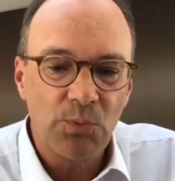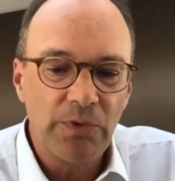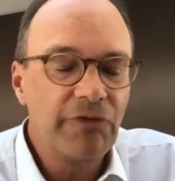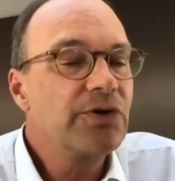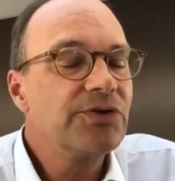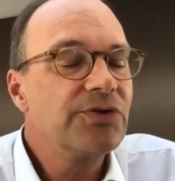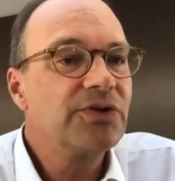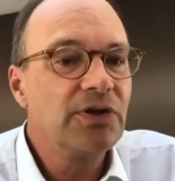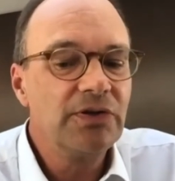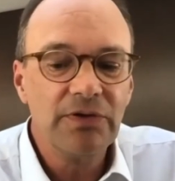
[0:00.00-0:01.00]

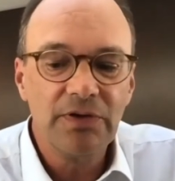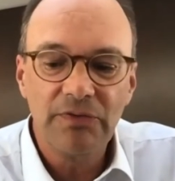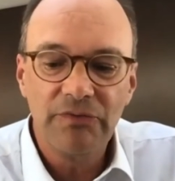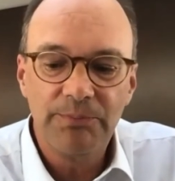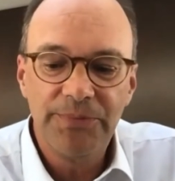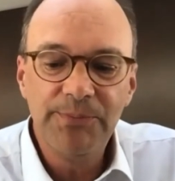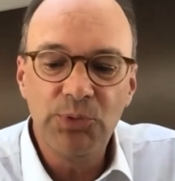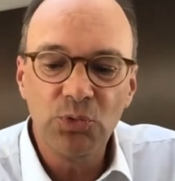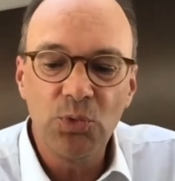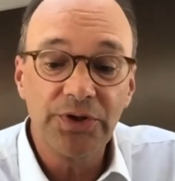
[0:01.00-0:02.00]
focused on the
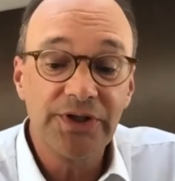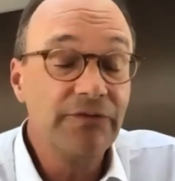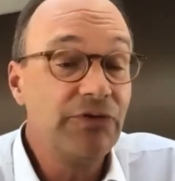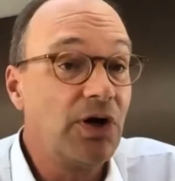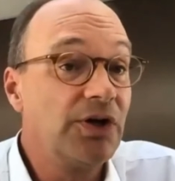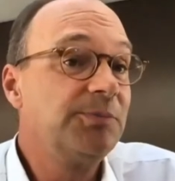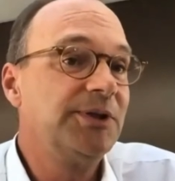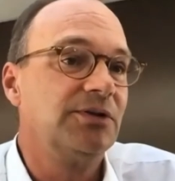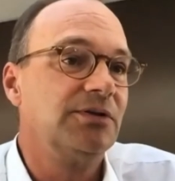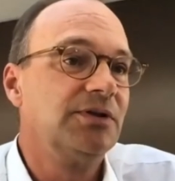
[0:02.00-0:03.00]
people working for
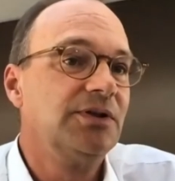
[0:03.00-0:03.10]
hospital.